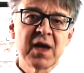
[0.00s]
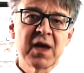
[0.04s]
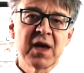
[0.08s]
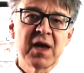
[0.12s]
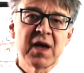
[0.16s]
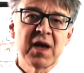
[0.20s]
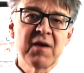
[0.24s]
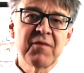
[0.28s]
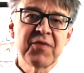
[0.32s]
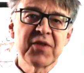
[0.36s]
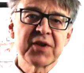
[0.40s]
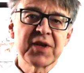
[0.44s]

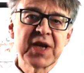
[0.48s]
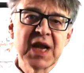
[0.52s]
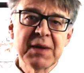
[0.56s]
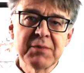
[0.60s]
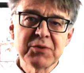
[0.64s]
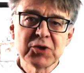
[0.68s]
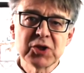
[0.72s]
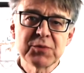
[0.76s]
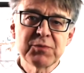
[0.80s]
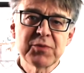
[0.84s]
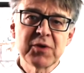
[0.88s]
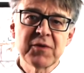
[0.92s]
If the
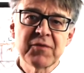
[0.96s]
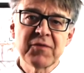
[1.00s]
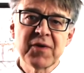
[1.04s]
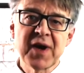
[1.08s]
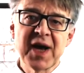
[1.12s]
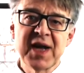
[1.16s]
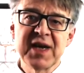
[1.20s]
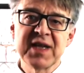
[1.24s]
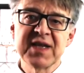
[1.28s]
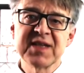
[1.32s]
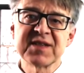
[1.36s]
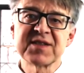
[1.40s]
temperature
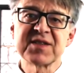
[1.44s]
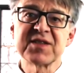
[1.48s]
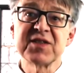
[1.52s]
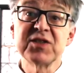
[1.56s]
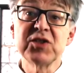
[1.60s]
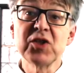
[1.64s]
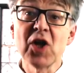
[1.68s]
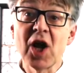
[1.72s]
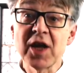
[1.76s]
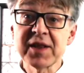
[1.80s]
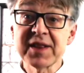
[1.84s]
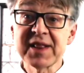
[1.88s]
profile is
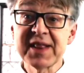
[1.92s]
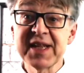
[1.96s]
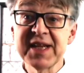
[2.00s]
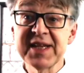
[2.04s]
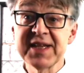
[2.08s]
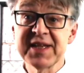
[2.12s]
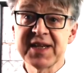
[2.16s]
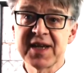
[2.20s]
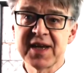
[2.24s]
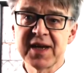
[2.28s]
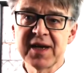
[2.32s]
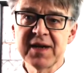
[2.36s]
not
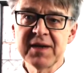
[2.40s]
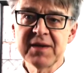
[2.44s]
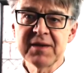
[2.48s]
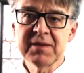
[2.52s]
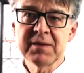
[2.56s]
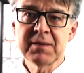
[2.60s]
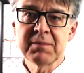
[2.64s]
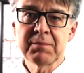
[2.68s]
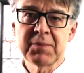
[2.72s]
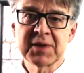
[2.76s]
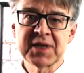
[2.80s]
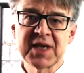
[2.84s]
linear
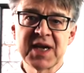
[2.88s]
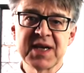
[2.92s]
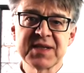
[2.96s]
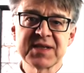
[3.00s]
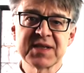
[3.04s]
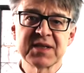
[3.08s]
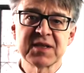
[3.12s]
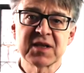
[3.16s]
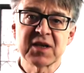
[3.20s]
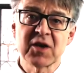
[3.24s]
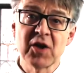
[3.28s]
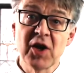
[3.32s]
but has
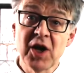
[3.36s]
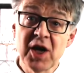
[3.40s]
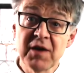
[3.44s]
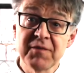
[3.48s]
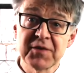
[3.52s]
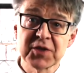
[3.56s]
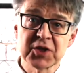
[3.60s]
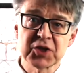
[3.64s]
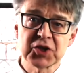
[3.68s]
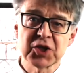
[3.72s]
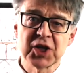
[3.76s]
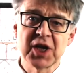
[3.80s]
a
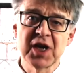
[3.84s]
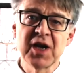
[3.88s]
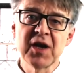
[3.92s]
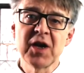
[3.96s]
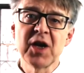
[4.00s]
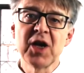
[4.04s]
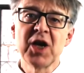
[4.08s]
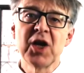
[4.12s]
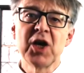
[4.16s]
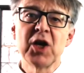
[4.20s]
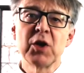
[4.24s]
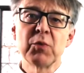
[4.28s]
curvature,
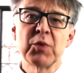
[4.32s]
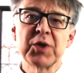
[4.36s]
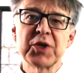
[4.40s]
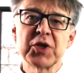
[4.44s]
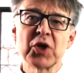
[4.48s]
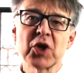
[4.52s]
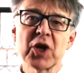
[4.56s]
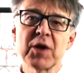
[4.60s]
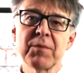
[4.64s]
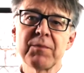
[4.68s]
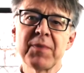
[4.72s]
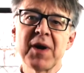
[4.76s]
we
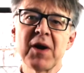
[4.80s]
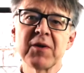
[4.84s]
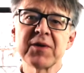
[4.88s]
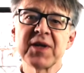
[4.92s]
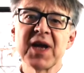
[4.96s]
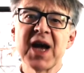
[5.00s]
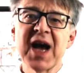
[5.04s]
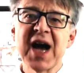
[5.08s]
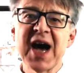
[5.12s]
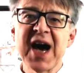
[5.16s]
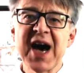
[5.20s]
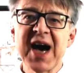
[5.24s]
talk
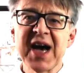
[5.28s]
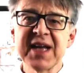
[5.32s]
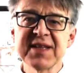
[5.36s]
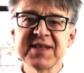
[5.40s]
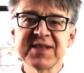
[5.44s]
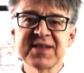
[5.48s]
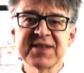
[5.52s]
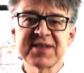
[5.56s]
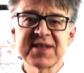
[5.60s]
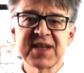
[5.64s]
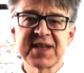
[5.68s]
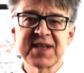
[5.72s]
about
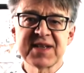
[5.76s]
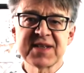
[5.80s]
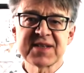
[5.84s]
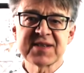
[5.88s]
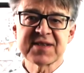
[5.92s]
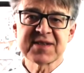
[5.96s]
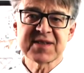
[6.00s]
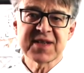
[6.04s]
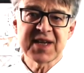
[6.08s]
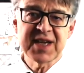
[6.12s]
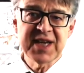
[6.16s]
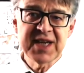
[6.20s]
unsteady
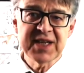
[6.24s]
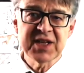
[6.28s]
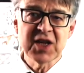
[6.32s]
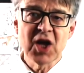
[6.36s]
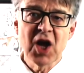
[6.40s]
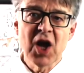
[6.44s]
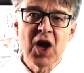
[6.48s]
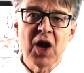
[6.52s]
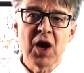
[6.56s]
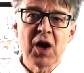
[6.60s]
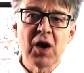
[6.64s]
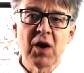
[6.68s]
state
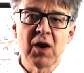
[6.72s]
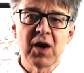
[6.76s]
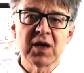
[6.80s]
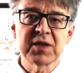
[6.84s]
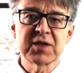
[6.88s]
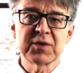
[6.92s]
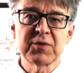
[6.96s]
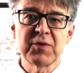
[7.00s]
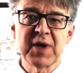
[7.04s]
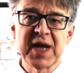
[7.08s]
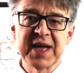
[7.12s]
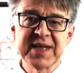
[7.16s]
or
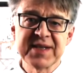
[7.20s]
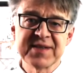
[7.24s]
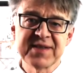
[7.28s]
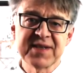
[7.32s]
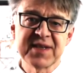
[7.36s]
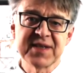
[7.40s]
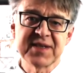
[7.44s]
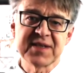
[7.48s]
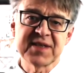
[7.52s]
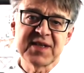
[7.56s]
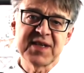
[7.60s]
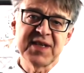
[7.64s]

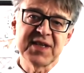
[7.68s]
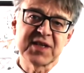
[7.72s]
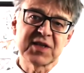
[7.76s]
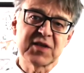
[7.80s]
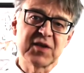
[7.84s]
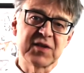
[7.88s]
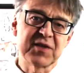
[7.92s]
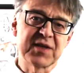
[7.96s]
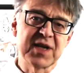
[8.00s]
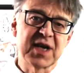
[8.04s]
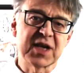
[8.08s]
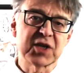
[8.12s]
transient heat
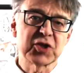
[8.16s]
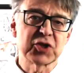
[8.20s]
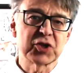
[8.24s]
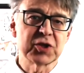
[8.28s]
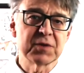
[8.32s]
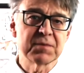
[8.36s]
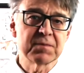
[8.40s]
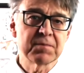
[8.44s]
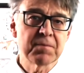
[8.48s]
conduction.